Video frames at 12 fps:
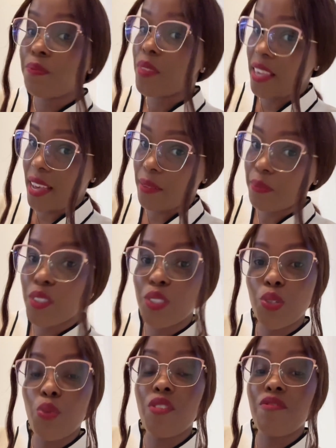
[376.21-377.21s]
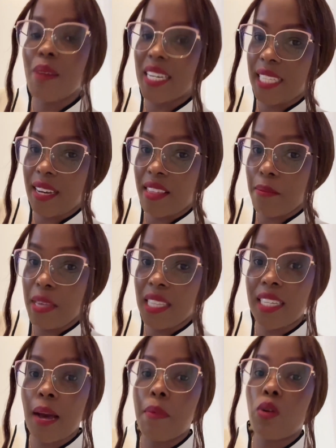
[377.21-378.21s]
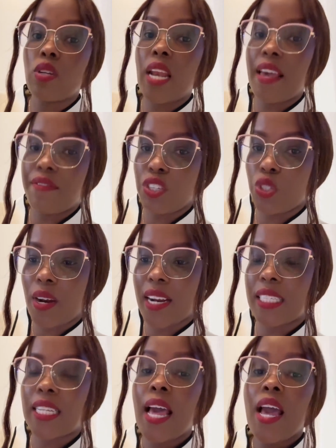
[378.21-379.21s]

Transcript: Yeah, so we've busted the myths about life insurance.